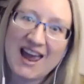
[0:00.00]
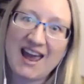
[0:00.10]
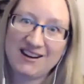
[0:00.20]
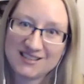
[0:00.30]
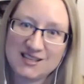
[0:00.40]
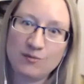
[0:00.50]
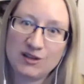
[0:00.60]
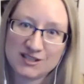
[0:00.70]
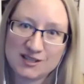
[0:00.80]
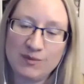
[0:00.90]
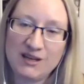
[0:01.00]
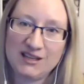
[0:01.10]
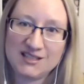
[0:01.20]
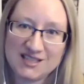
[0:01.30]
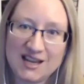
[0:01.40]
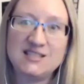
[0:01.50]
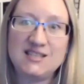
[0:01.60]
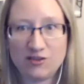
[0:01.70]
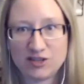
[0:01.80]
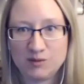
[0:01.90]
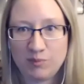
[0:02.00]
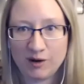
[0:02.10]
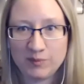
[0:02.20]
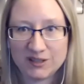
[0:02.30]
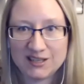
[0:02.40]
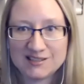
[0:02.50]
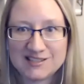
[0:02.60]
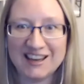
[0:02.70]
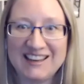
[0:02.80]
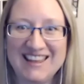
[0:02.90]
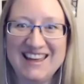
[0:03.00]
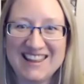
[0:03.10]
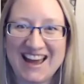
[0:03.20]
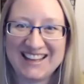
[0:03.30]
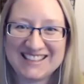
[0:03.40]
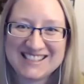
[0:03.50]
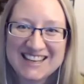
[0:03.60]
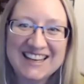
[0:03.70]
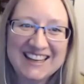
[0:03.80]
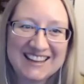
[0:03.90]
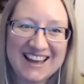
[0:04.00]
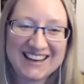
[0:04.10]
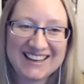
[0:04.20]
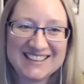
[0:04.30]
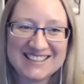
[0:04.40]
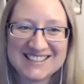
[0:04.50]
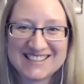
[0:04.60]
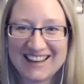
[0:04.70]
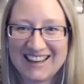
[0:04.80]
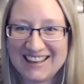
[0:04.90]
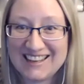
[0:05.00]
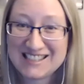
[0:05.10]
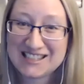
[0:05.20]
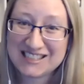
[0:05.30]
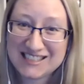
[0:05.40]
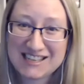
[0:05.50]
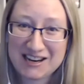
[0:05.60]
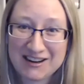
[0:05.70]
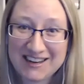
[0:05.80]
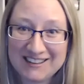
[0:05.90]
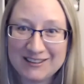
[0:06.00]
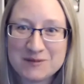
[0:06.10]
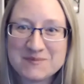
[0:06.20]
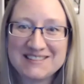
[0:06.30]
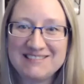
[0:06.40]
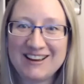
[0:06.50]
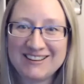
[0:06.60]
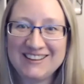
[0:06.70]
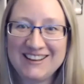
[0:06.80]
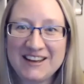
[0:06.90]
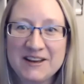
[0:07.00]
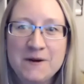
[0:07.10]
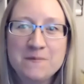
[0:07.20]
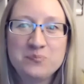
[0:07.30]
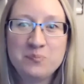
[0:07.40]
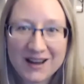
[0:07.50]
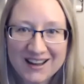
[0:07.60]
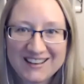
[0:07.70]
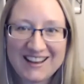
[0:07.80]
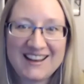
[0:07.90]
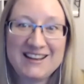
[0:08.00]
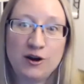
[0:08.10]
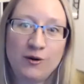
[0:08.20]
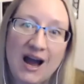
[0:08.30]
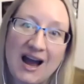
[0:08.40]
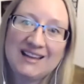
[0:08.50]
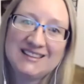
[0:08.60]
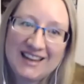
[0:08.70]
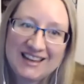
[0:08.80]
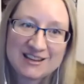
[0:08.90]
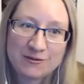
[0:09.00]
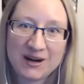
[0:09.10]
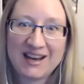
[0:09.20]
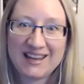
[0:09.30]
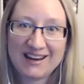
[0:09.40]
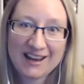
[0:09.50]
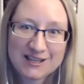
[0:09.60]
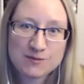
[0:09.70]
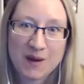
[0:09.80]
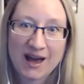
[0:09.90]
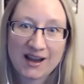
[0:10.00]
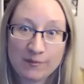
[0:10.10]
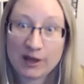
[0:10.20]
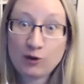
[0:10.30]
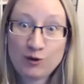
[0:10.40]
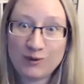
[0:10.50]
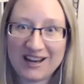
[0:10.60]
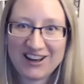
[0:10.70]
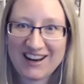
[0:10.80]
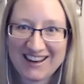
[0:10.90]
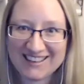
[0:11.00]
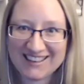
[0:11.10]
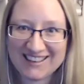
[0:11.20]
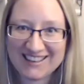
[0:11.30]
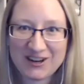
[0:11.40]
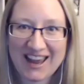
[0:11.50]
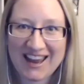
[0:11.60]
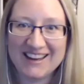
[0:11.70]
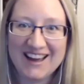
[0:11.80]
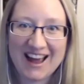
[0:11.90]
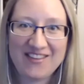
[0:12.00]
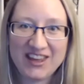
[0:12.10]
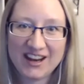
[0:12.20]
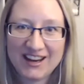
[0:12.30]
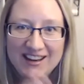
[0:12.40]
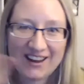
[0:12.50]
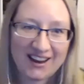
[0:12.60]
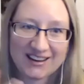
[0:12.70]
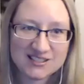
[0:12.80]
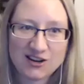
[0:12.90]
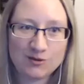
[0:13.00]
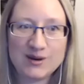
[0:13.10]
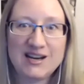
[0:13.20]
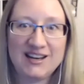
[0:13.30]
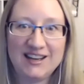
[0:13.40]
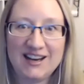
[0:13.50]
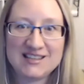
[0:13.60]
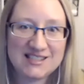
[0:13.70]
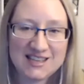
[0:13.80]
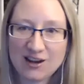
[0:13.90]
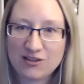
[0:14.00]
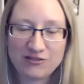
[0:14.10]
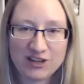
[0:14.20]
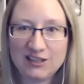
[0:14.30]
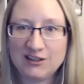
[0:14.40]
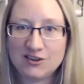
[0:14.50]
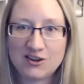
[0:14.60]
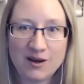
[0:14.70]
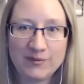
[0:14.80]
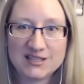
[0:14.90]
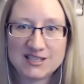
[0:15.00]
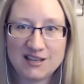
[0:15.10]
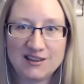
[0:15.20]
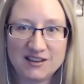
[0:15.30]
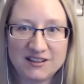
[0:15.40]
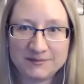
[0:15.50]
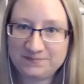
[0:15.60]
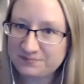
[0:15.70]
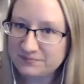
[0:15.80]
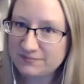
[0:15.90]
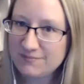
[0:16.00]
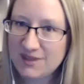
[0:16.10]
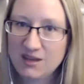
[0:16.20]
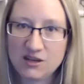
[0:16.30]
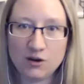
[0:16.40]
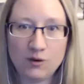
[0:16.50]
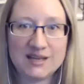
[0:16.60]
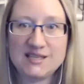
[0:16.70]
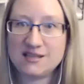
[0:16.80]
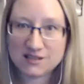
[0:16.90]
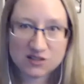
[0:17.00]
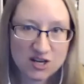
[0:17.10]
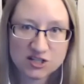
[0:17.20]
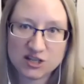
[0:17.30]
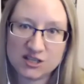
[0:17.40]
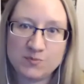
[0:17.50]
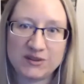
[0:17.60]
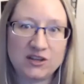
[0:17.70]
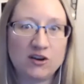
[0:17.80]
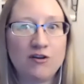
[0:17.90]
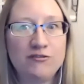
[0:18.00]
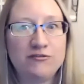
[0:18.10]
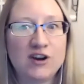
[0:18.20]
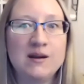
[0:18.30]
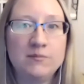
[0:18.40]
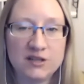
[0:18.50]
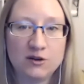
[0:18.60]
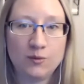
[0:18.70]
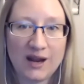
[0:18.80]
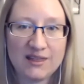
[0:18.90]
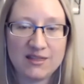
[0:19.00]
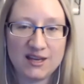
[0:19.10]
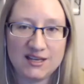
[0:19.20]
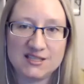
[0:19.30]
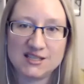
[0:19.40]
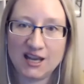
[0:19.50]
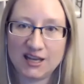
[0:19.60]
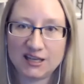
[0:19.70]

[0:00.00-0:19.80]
handed something to somebody and said, tear this apart, please. Like that is, it's scary a little bit, not gonna lie. But, I like that when I get edits back, I'm like, oh, I got edits. Okay. And then I can start reading and I see all the funny little comments and I see the suggestions, but they're all framed in a way that is like,